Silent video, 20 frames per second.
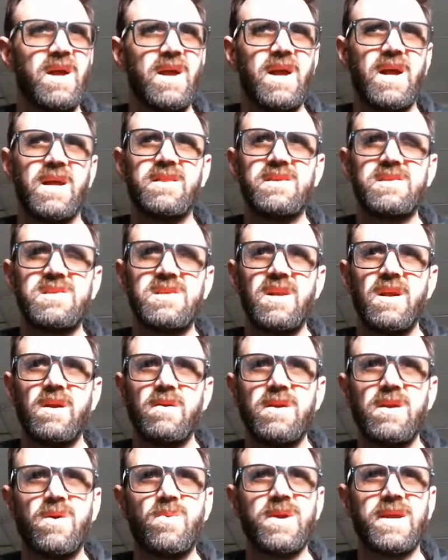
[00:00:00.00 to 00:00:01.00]
In this
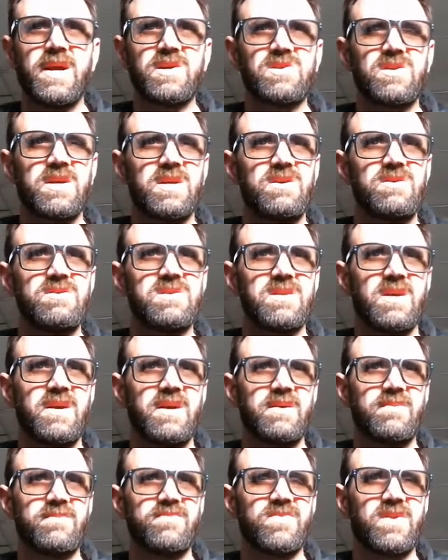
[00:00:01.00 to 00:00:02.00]
scenario, we actually used
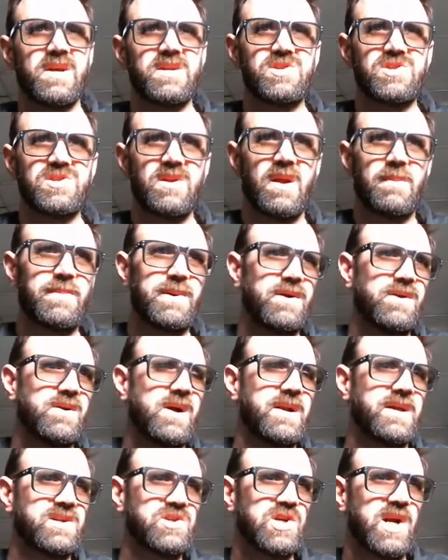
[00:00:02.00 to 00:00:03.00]
a
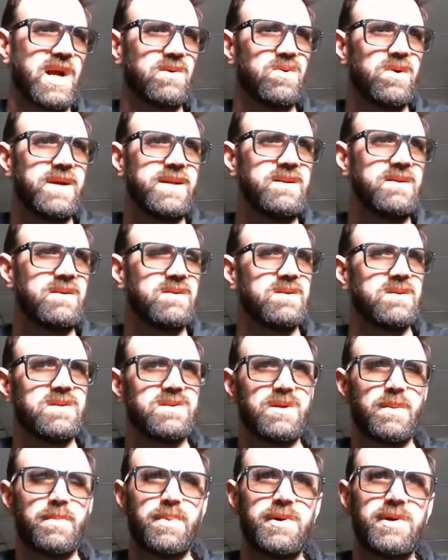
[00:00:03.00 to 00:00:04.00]
periodic gyroid
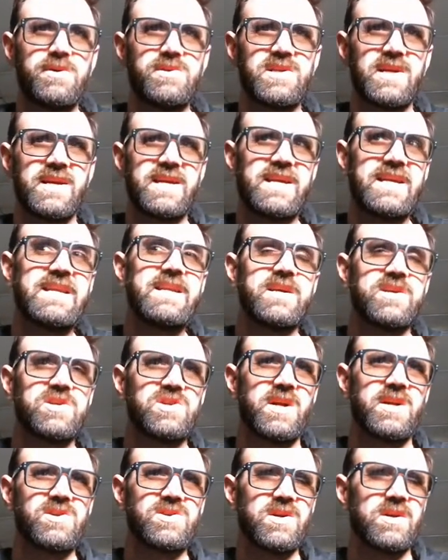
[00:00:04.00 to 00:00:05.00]
to produce a heat
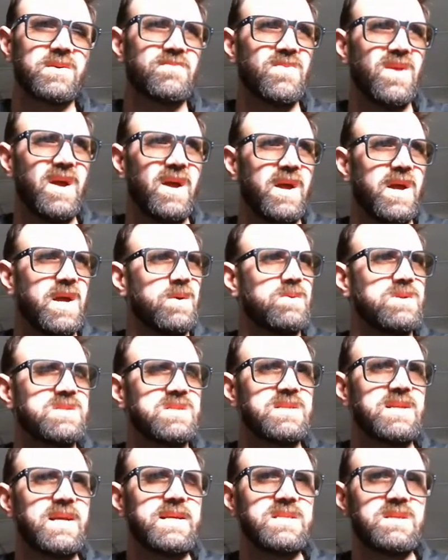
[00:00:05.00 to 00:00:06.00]
exchanger. What's
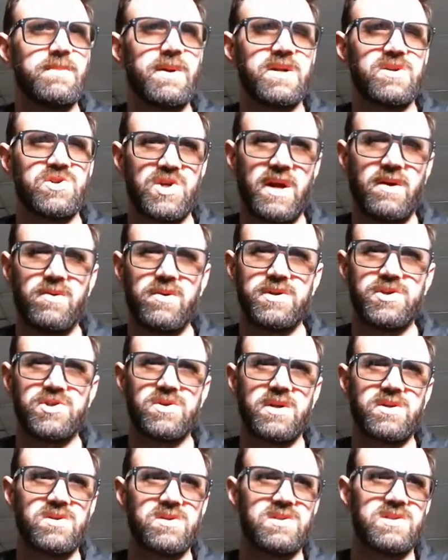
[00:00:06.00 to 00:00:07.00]
nice about gyroid
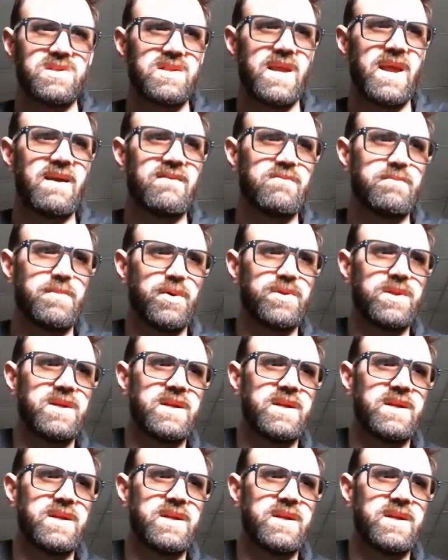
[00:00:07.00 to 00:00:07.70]
structures is they have both an